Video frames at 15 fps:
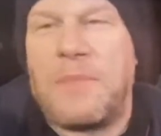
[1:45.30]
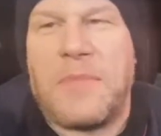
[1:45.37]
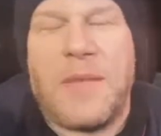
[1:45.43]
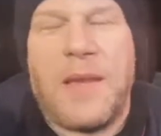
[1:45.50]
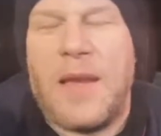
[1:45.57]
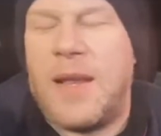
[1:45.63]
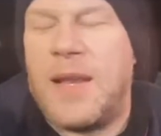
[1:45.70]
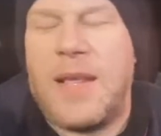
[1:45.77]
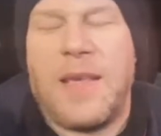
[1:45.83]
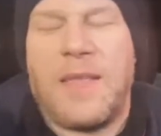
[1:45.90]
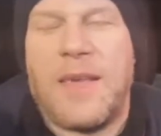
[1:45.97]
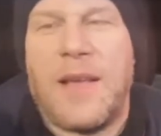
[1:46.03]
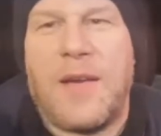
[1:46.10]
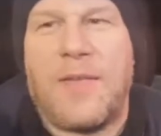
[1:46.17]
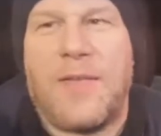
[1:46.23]

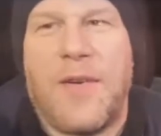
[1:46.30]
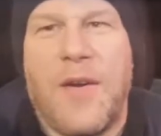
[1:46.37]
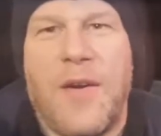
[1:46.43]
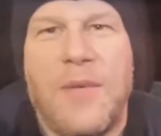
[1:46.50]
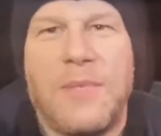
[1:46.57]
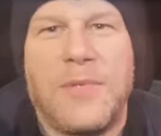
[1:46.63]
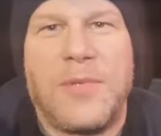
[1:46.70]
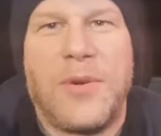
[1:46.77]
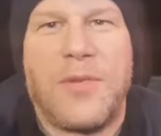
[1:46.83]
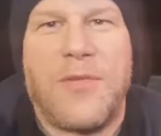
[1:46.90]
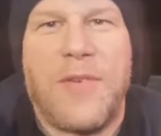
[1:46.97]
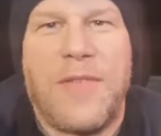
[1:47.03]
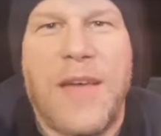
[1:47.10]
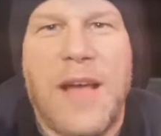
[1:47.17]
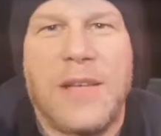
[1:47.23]
anything from 2,000 or
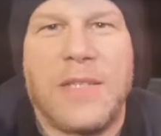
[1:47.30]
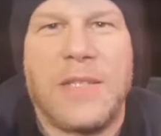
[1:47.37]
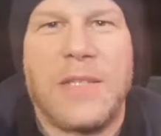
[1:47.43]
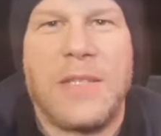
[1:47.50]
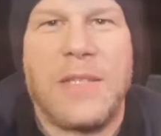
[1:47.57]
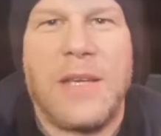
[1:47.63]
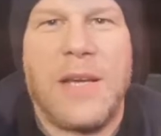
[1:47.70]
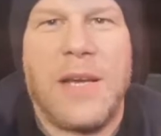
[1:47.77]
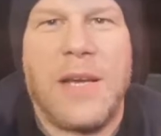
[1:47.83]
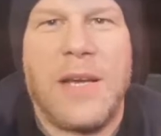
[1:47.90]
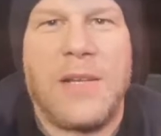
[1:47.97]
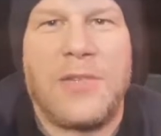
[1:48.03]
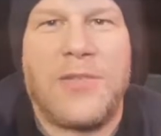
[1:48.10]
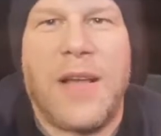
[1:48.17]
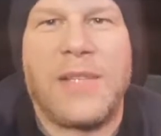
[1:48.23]

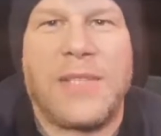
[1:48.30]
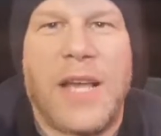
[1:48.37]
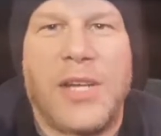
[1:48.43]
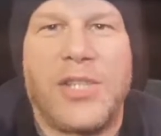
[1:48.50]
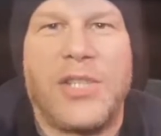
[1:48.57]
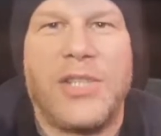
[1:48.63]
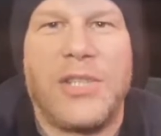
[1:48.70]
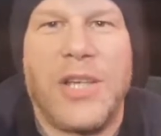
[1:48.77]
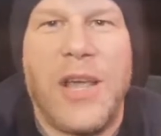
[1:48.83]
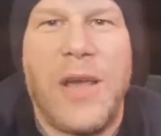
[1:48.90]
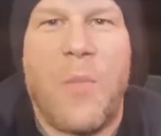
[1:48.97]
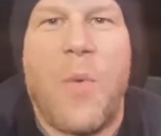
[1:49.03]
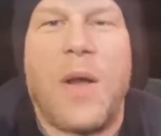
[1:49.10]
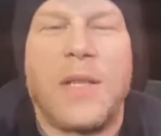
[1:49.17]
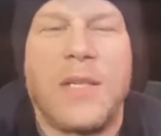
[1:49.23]
3,000 transactions
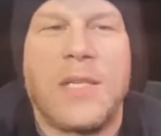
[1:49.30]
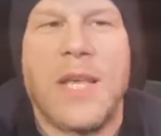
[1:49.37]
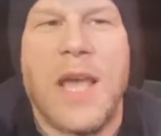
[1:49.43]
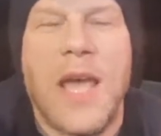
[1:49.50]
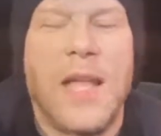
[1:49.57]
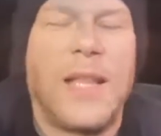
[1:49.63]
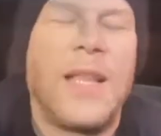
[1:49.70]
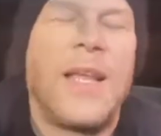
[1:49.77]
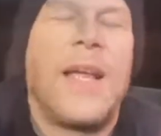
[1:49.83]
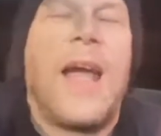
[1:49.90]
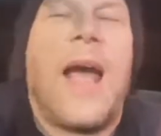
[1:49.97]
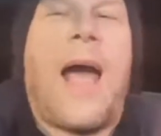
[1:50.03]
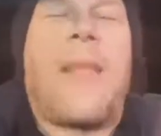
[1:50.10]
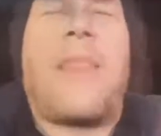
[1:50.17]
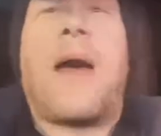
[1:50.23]
in one sale.
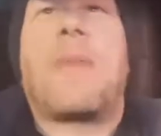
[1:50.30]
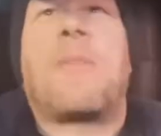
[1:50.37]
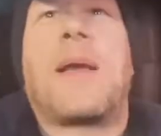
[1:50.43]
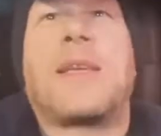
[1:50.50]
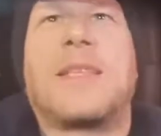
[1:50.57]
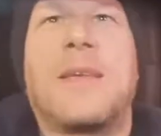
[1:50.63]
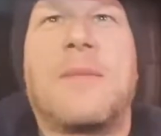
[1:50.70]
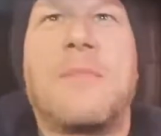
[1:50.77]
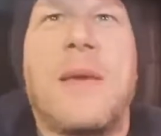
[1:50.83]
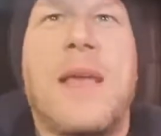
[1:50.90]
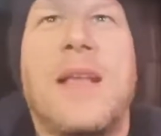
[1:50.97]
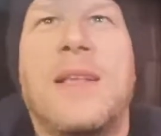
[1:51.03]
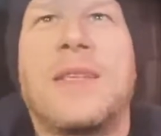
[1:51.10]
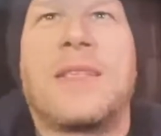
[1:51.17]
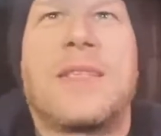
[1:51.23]
And that basically
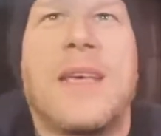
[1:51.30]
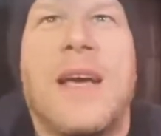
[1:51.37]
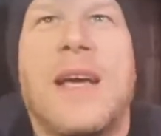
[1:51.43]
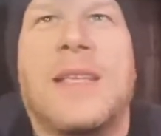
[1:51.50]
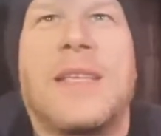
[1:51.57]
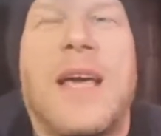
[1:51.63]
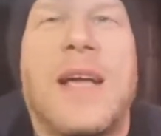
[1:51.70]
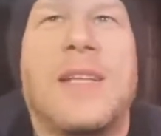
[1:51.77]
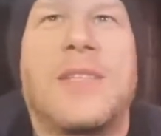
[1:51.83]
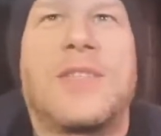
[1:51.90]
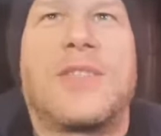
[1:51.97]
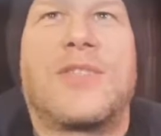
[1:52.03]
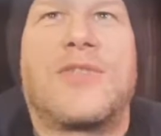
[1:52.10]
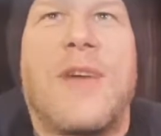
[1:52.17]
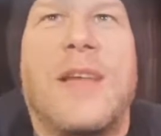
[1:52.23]
means that that
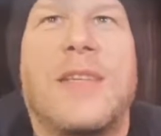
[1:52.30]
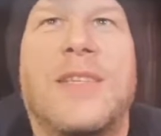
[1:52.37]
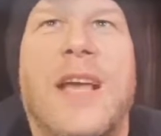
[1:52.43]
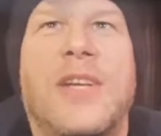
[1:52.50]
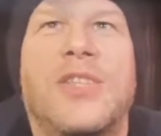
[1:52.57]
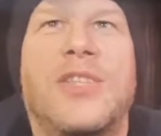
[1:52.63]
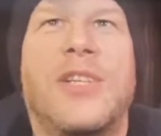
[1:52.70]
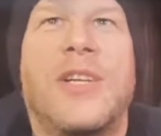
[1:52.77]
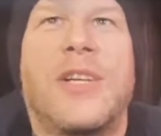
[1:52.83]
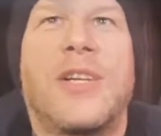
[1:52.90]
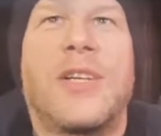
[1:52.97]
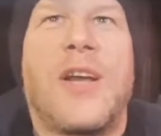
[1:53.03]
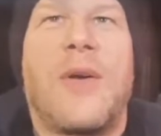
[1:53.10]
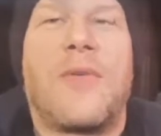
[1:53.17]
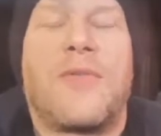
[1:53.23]
transaction
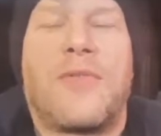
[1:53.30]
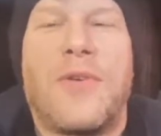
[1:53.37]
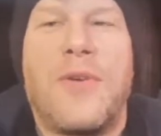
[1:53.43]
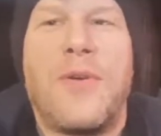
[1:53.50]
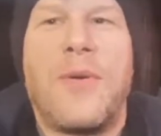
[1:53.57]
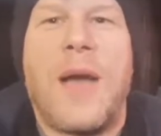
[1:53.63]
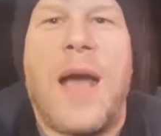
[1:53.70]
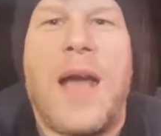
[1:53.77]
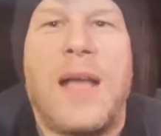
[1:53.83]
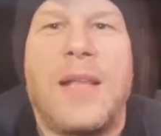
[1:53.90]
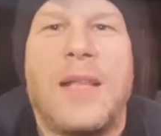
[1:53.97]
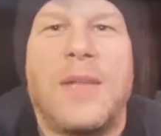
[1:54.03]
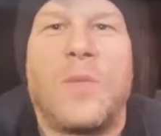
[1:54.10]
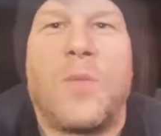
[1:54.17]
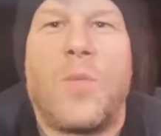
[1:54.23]
can go through
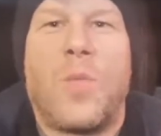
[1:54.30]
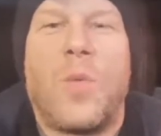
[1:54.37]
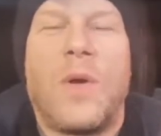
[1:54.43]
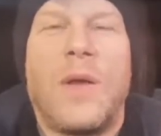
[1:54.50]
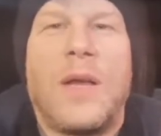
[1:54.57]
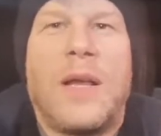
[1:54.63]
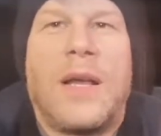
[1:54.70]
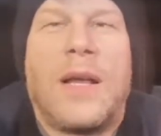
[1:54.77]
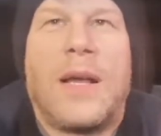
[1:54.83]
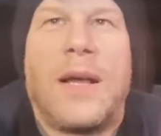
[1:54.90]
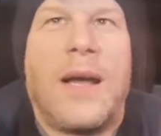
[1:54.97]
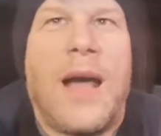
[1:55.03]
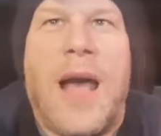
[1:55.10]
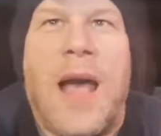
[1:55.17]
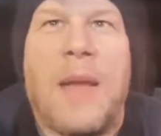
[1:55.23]
and
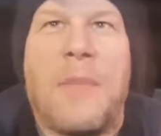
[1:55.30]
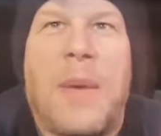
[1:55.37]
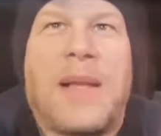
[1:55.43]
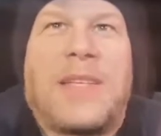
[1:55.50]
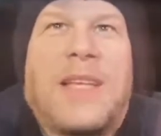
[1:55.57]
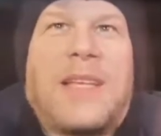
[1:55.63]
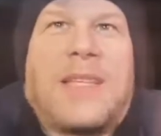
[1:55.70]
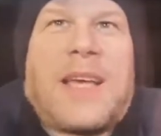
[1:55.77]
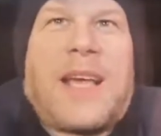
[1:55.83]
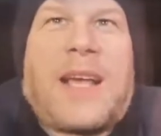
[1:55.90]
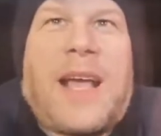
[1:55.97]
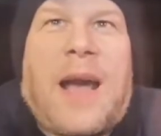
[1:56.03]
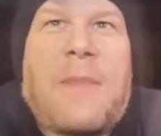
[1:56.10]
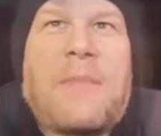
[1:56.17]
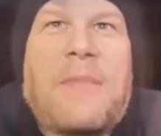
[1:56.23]
basically take
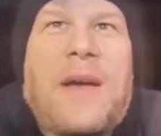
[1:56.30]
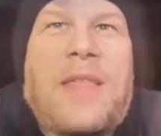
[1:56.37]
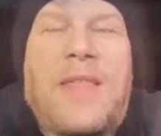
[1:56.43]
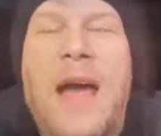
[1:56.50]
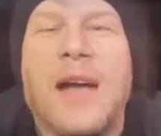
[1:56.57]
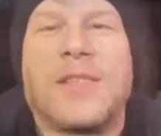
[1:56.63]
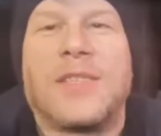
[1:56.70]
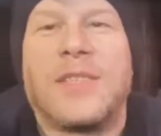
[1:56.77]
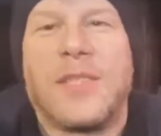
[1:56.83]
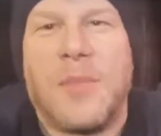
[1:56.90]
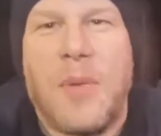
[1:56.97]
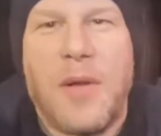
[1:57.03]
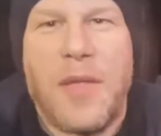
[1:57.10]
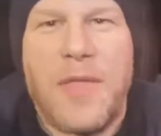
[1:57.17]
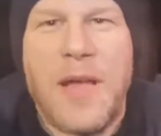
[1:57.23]
up thousands
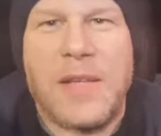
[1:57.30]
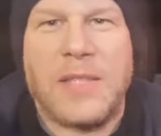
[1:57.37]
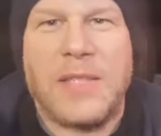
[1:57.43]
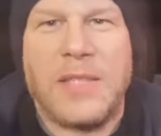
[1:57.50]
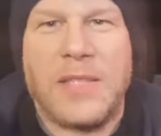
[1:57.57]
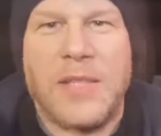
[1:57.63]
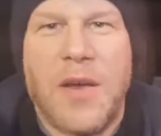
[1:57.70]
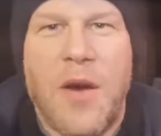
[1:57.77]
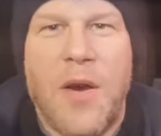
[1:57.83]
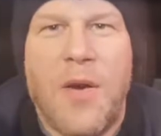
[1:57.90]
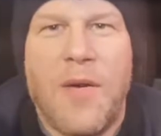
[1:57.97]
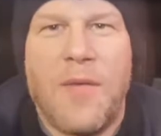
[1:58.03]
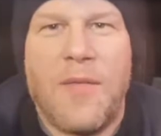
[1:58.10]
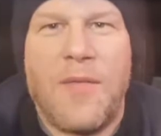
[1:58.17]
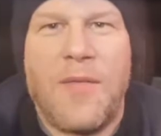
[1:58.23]
upon thousands
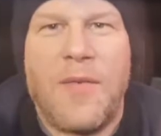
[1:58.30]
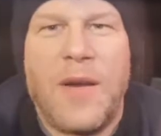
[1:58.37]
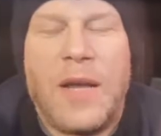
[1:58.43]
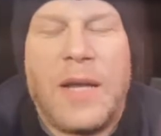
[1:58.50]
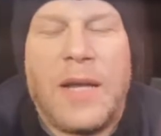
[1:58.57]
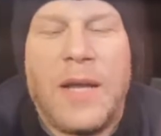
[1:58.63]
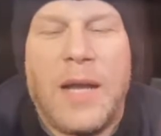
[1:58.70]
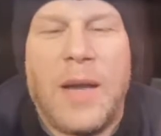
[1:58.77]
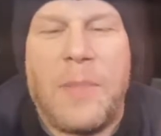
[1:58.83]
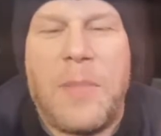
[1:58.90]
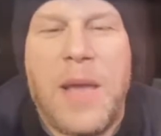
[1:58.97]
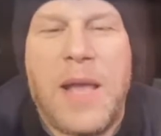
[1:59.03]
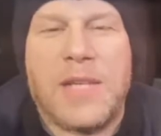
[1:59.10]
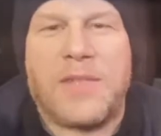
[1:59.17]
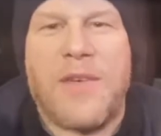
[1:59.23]
of
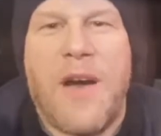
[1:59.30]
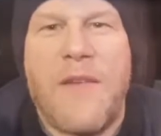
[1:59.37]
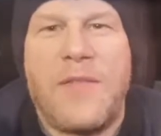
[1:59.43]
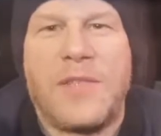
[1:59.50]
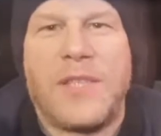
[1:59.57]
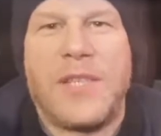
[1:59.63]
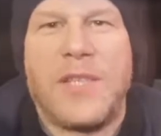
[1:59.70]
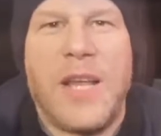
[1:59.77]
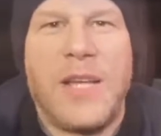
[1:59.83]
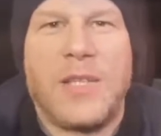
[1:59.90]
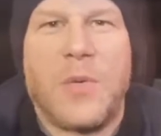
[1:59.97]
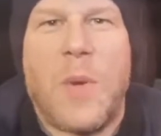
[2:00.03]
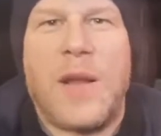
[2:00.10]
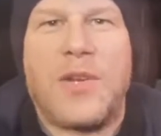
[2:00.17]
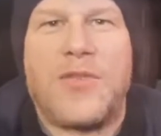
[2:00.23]
PS5s
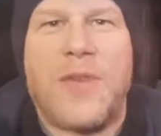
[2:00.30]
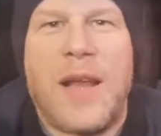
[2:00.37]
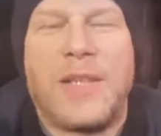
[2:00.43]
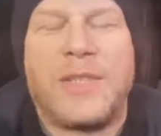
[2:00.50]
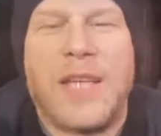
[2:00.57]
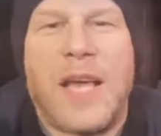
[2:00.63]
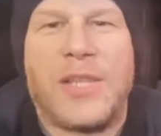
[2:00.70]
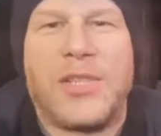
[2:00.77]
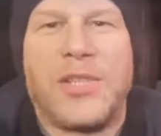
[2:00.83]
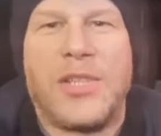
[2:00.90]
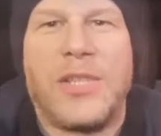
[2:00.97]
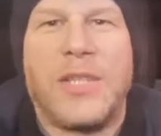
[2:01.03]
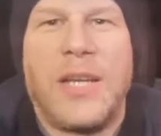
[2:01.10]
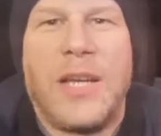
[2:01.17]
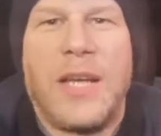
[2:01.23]
into one transaction,